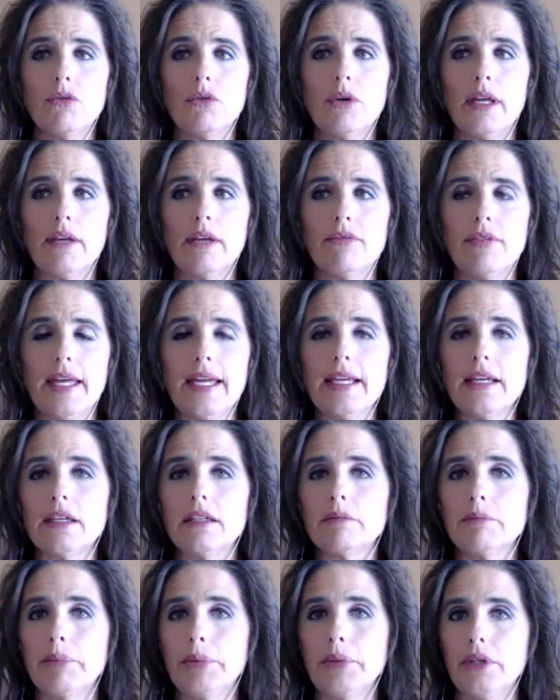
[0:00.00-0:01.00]
if they
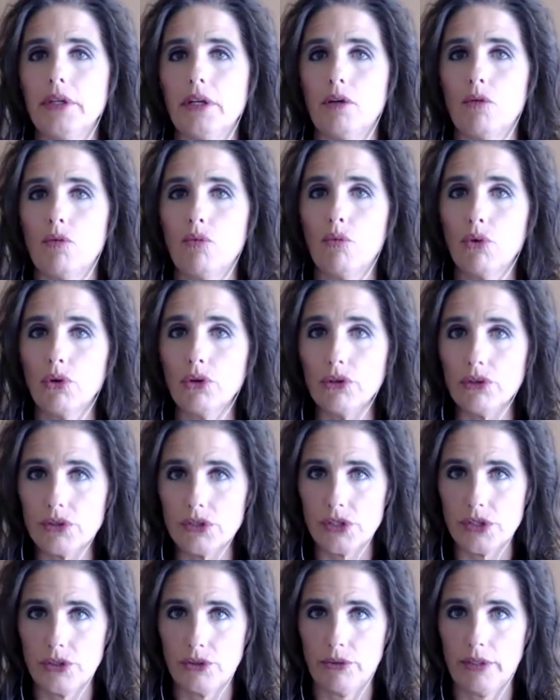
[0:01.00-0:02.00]
can put a word
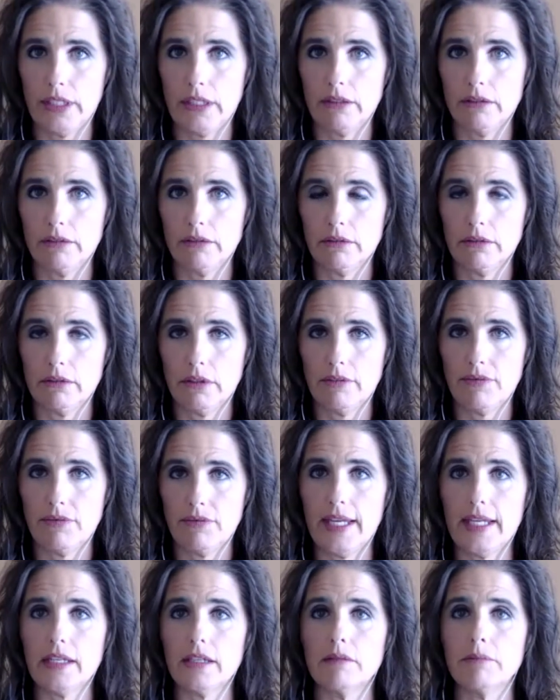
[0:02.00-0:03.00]
to it, if
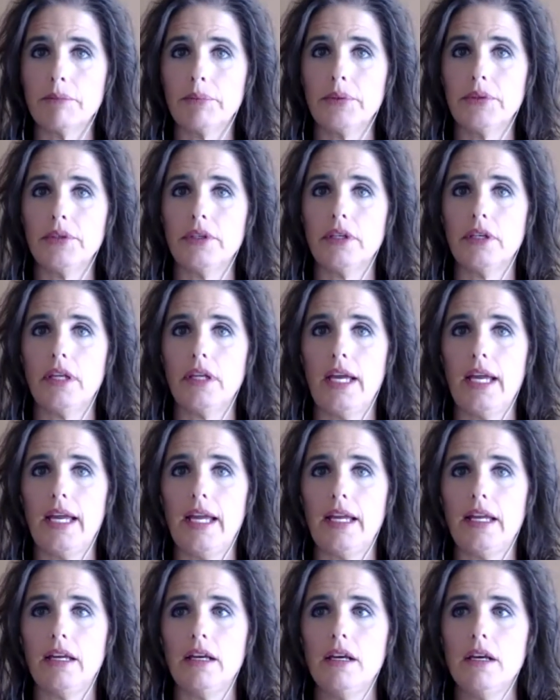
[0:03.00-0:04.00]
they can put
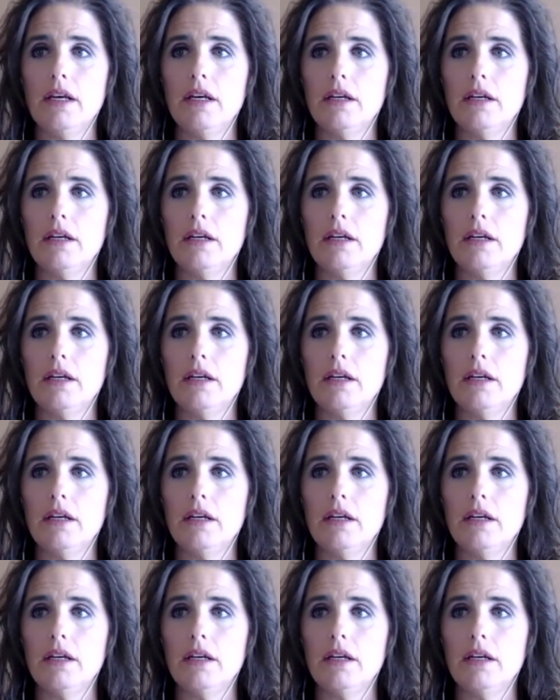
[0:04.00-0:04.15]
a